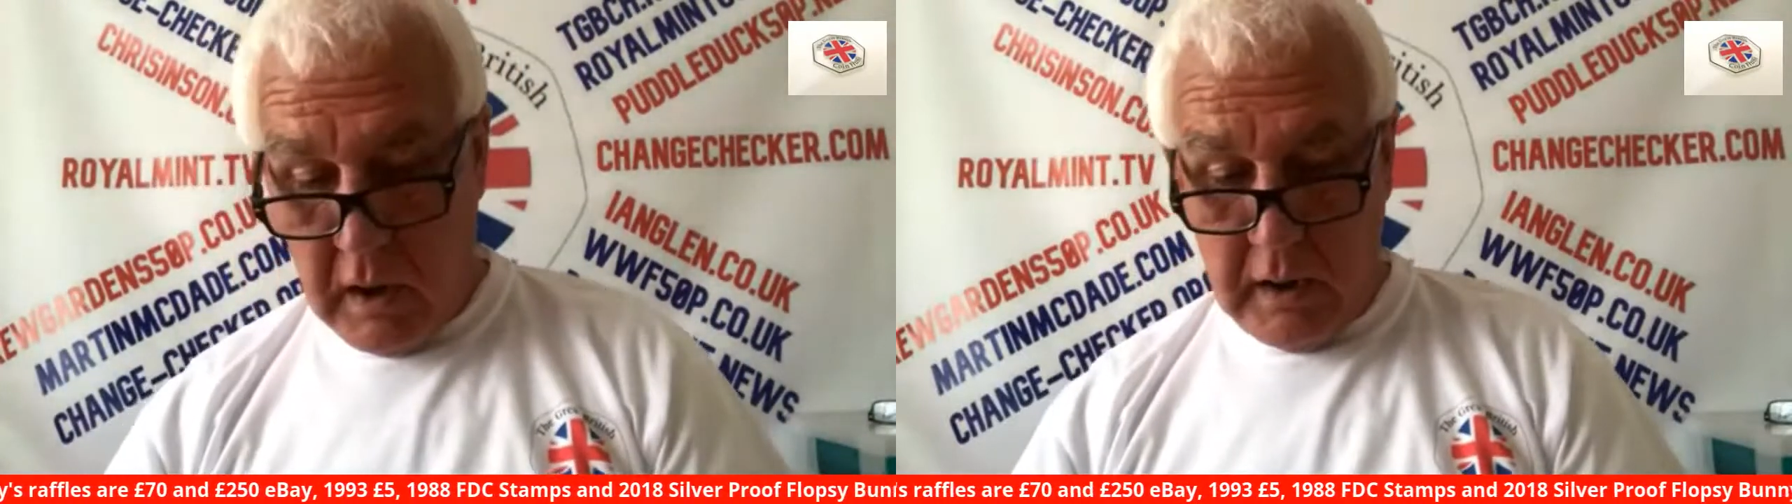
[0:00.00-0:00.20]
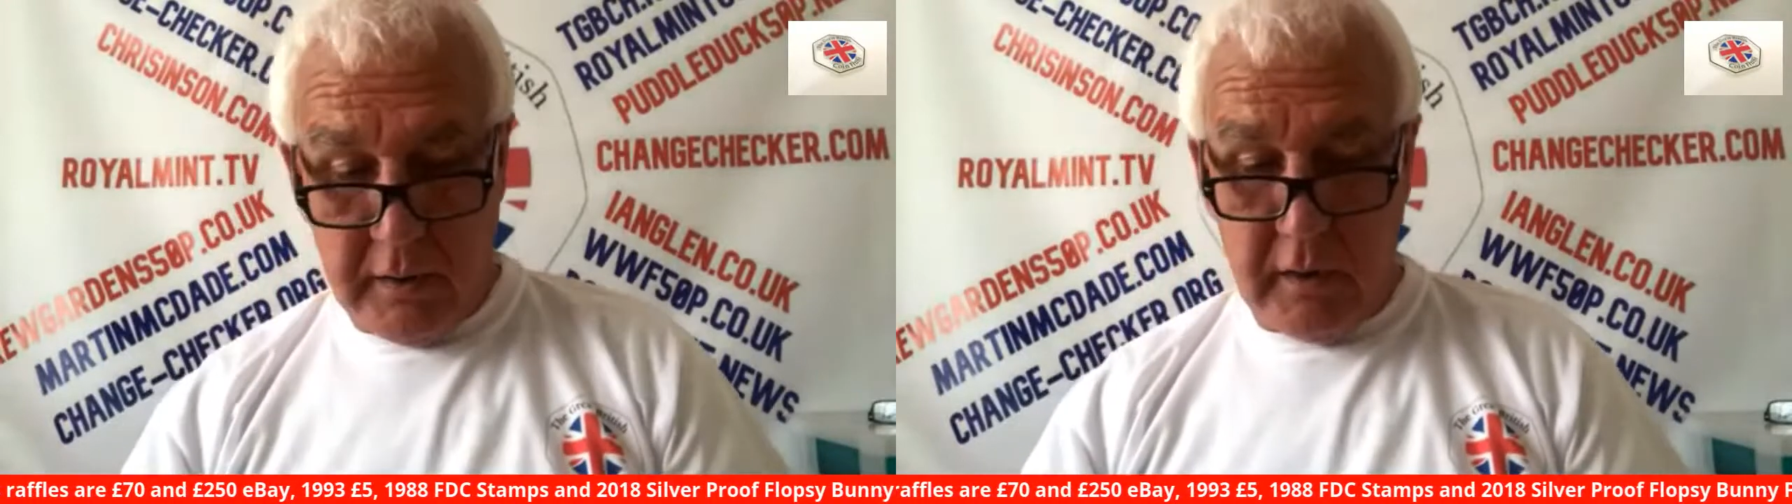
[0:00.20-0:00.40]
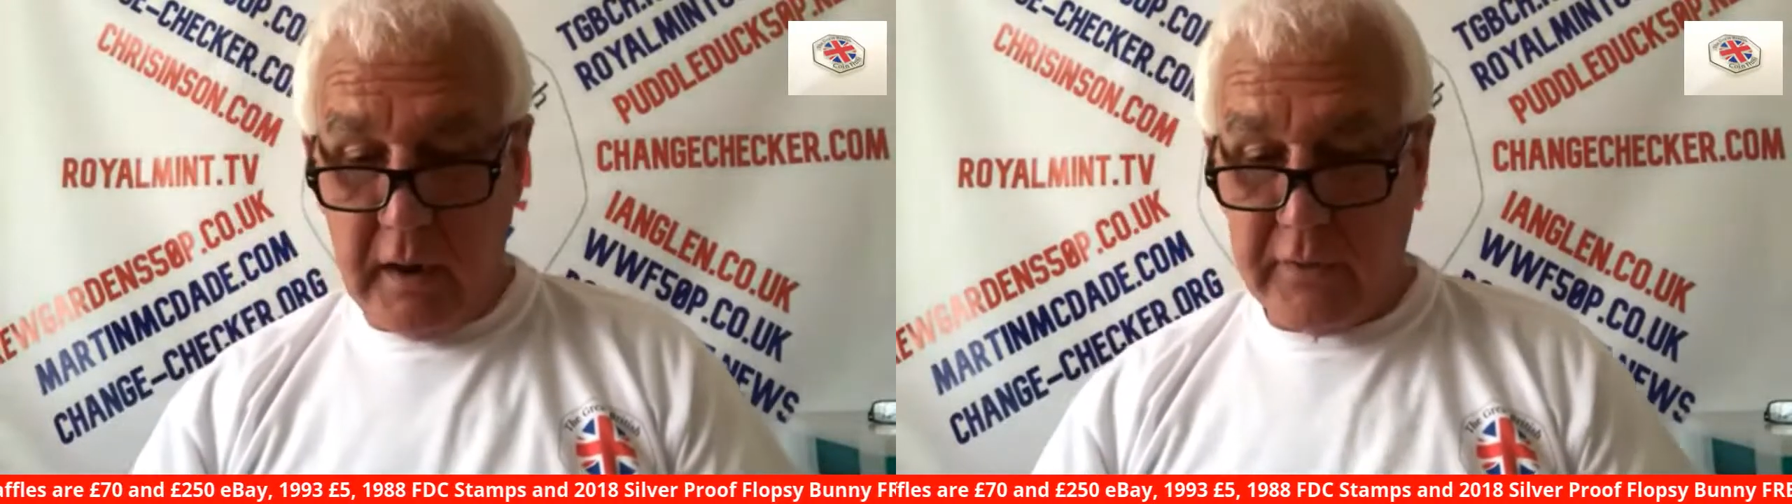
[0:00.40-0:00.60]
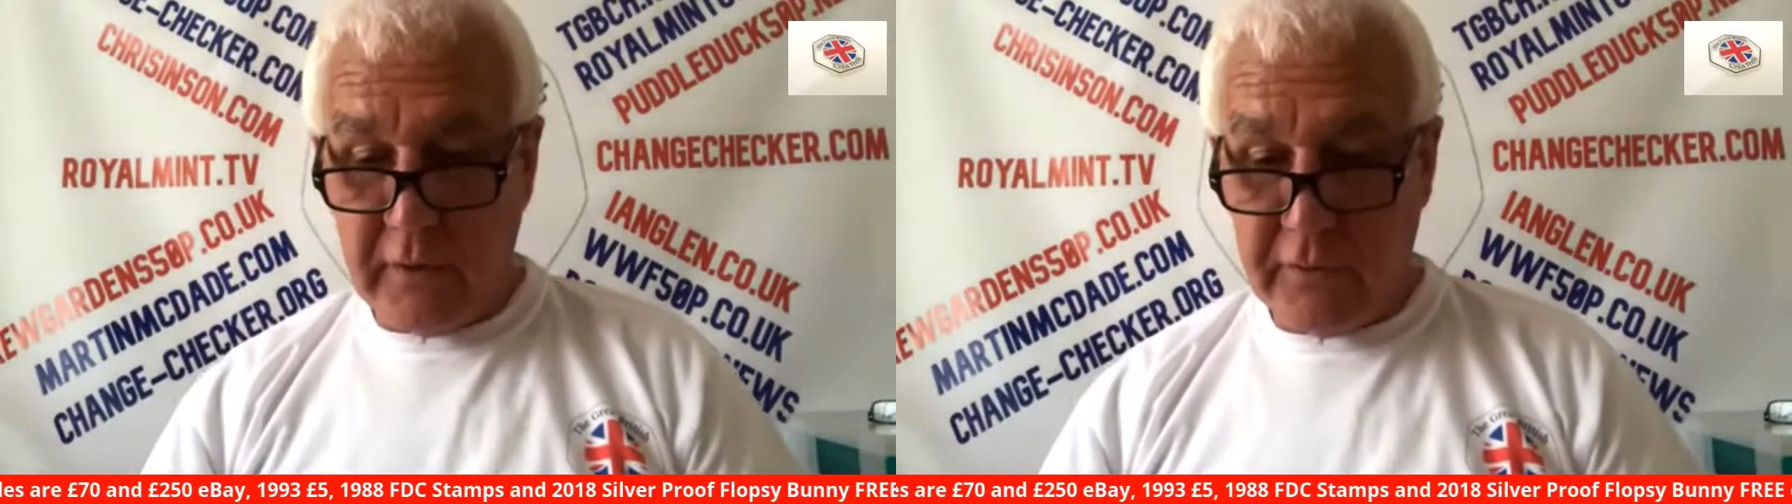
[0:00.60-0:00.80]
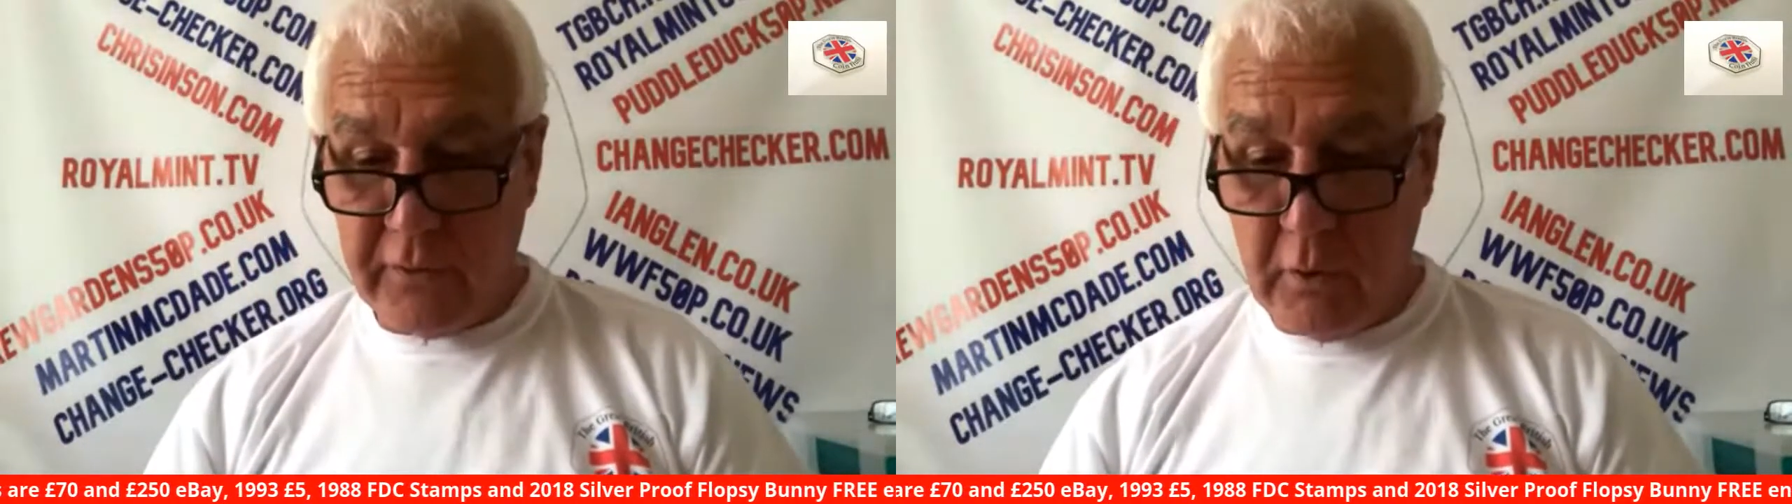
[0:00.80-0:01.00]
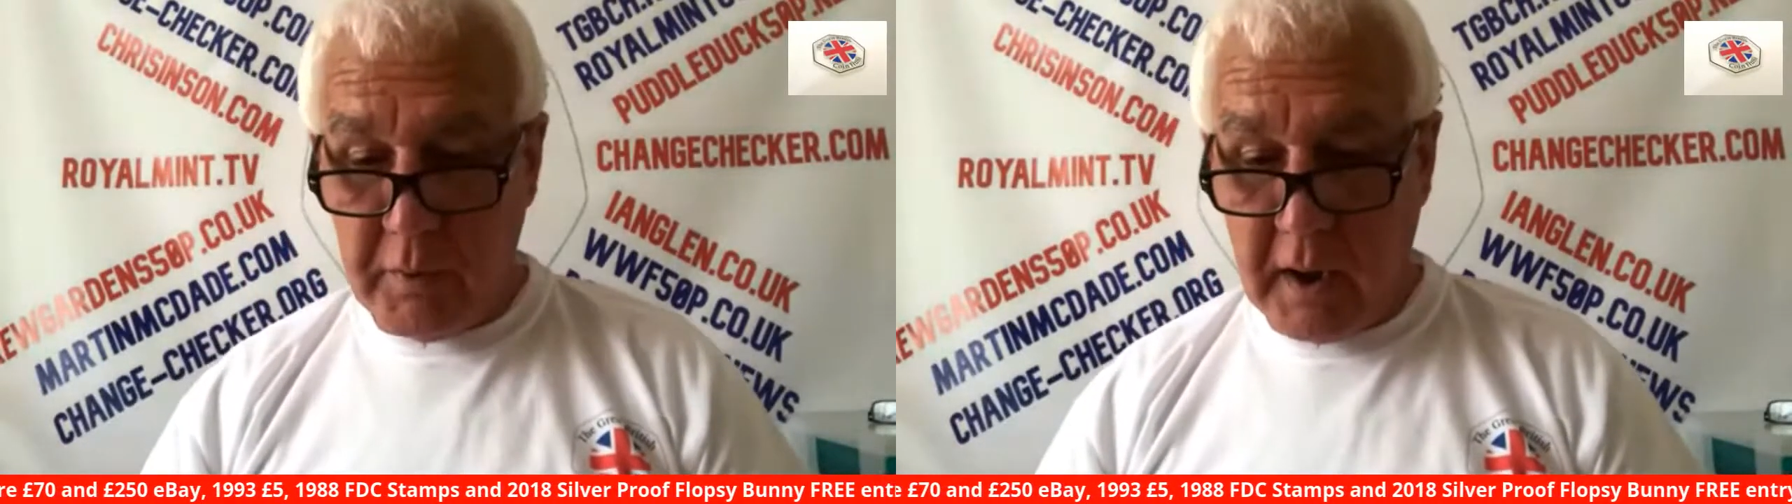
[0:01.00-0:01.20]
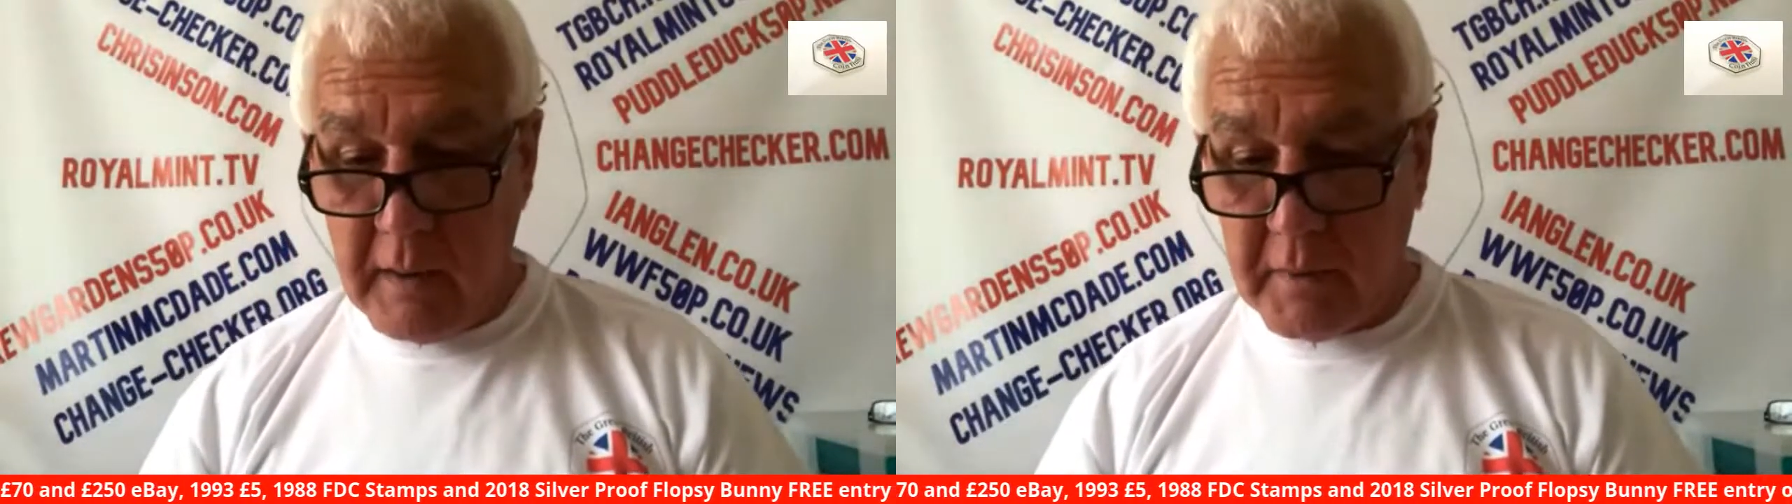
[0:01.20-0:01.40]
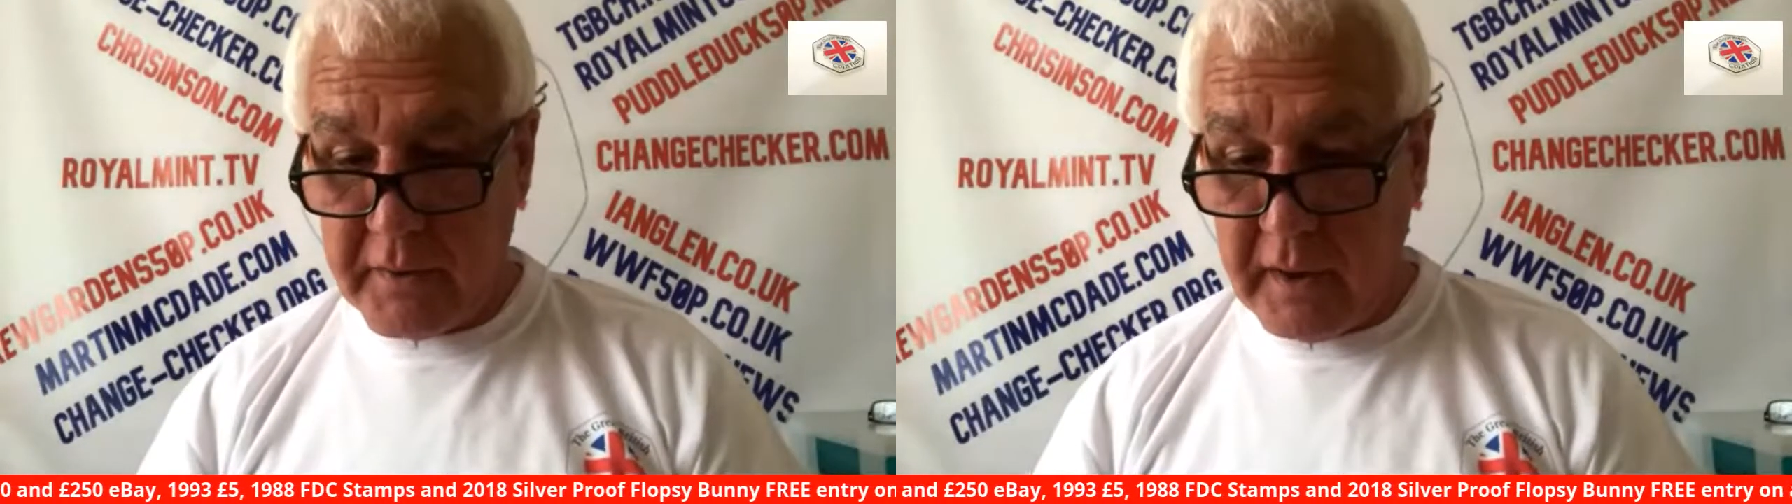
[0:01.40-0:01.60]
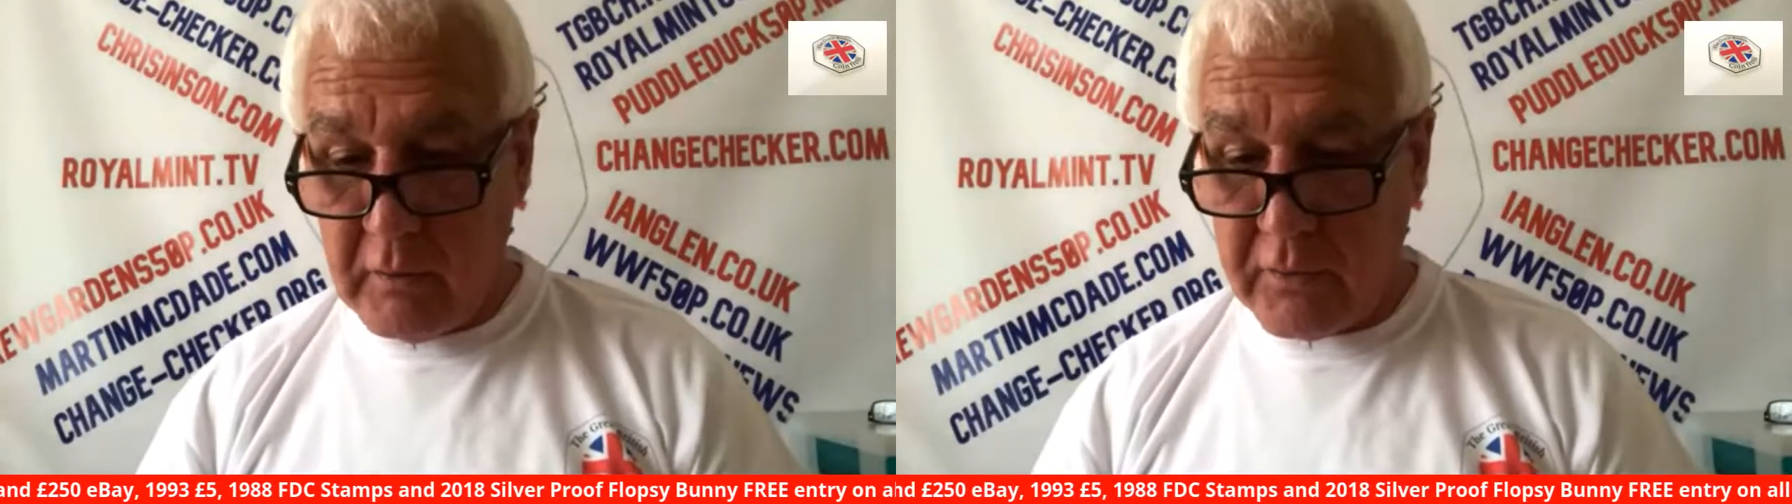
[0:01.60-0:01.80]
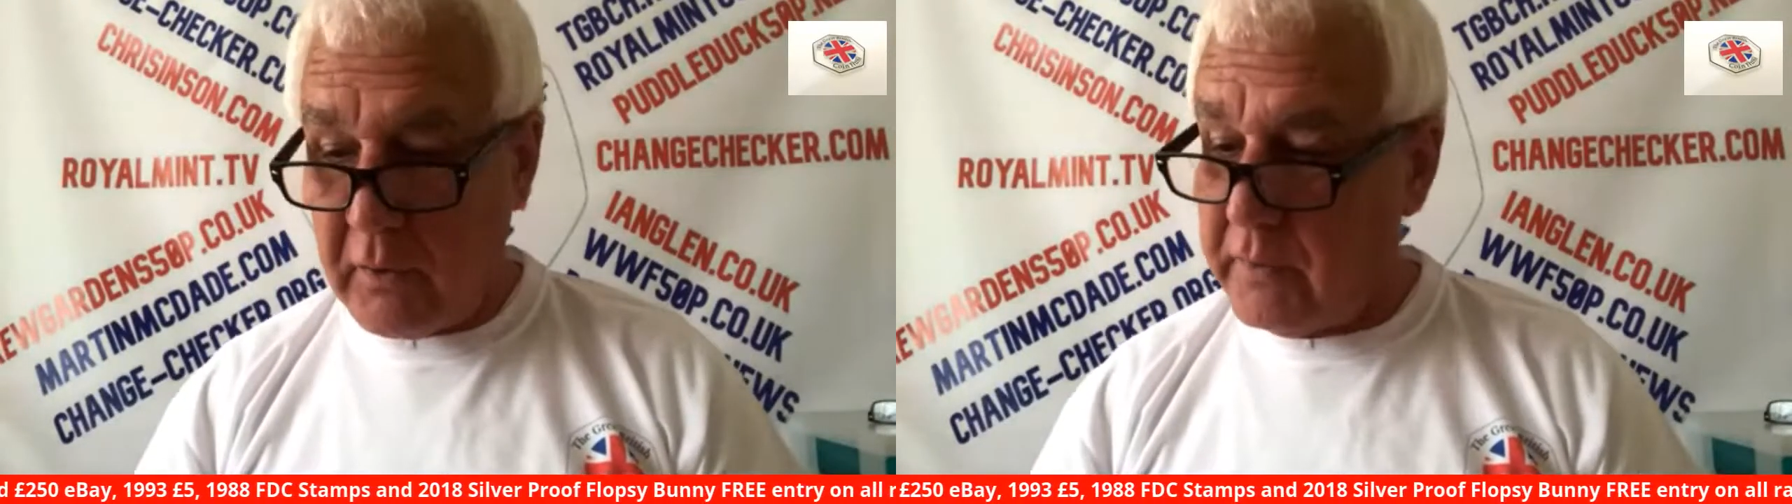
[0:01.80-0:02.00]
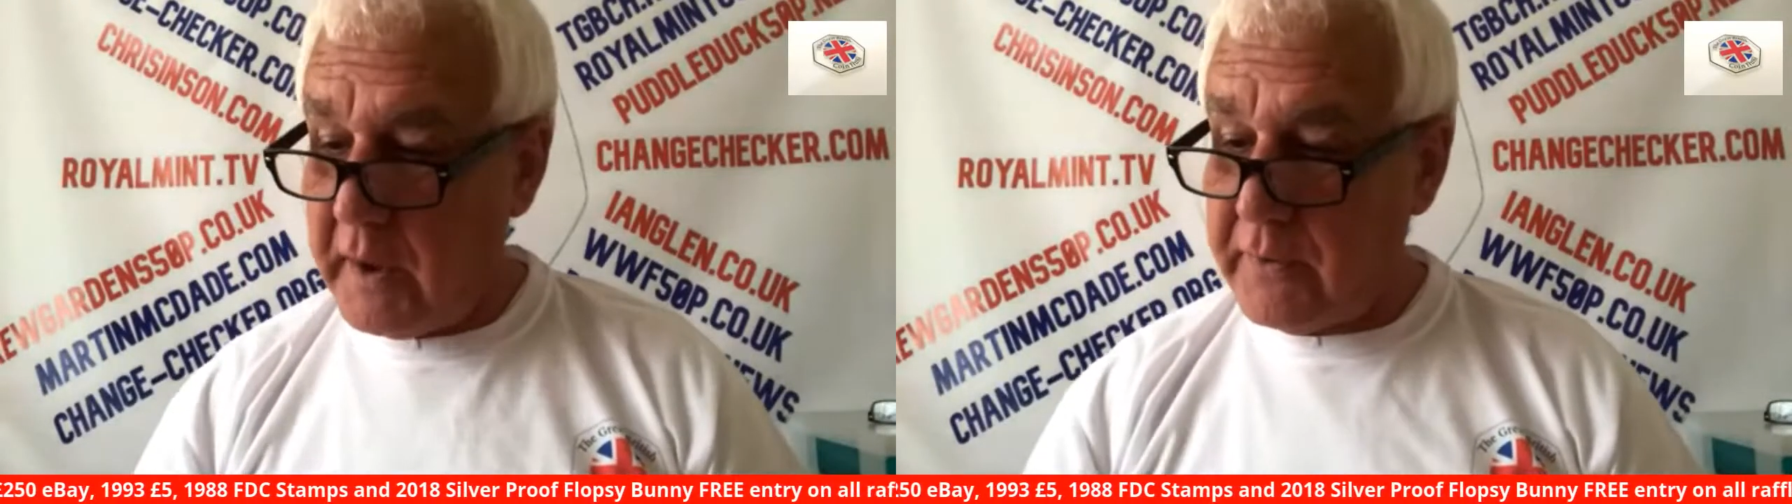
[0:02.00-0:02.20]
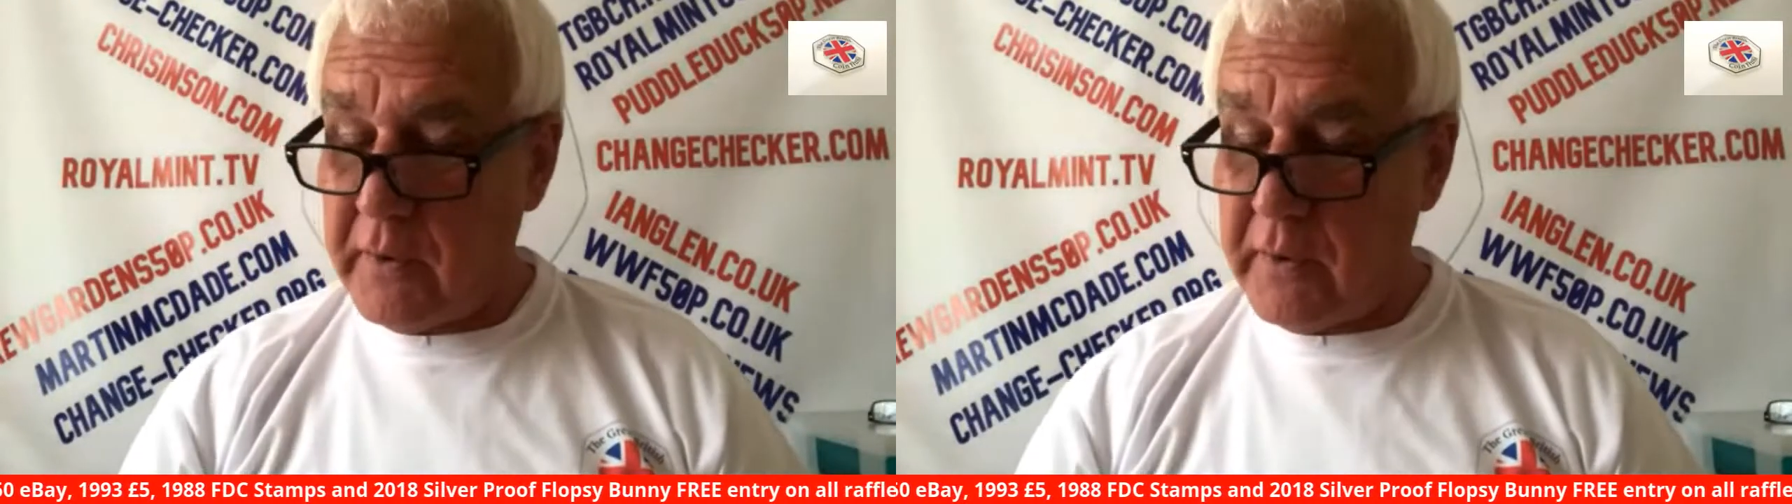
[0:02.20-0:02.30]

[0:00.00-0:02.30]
And there's a super couple of deals on there.